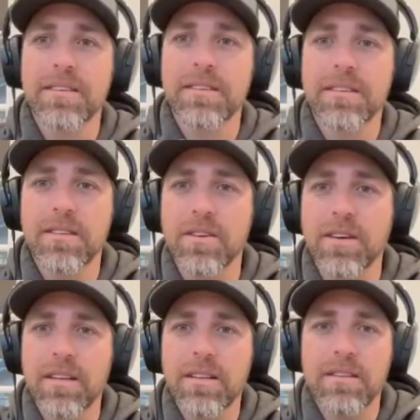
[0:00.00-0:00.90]
type of
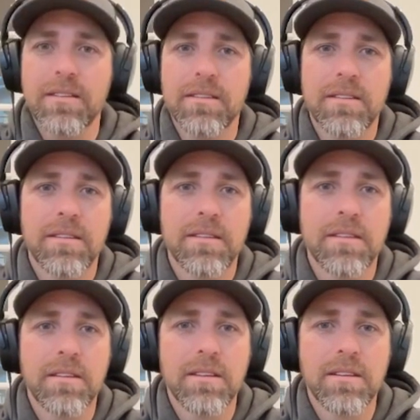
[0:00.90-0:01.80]
equipment that we
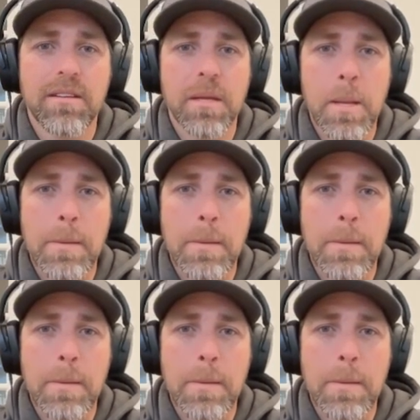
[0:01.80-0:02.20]
have in